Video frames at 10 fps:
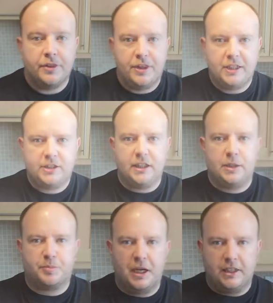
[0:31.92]
This
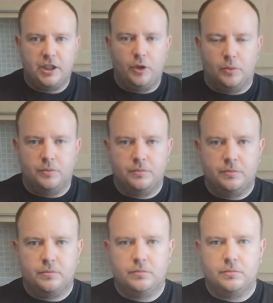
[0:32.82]
is brand new.
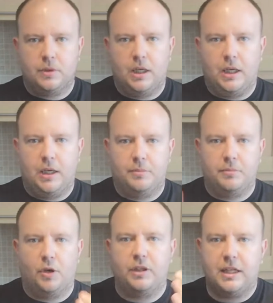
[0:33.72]

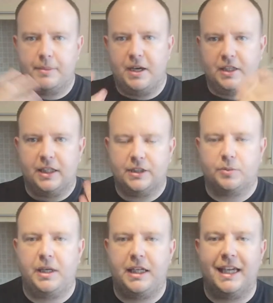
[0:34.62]
Only came out last
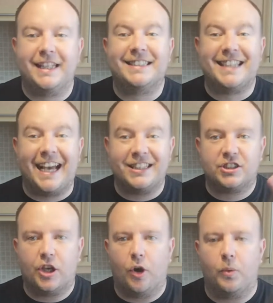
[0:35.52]
week in
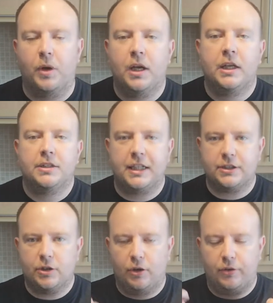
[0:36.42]
Tesco.
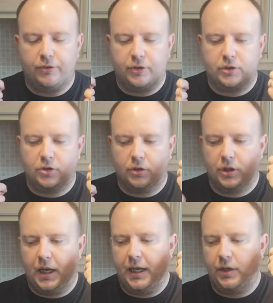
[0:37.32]
Tesco have done
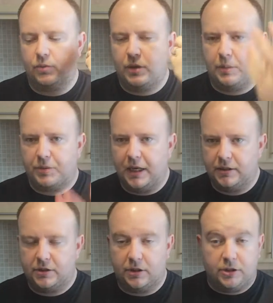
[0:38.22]
a
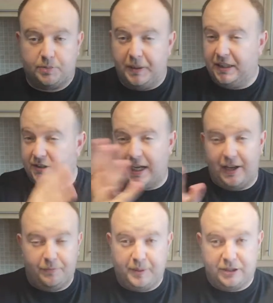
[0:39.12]
rebrand. There's beers that I
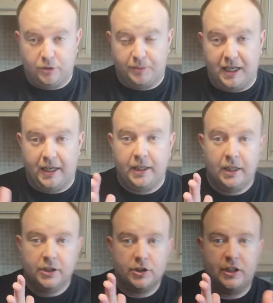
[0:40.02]
haven't picked up yet.
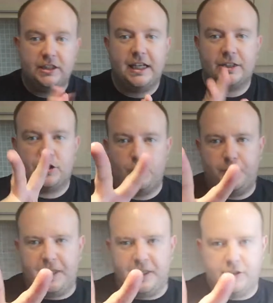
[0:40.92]
So these next two
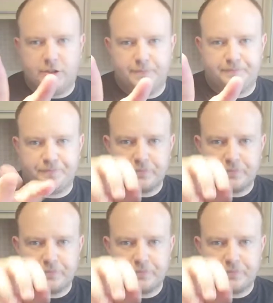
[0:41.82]
beers,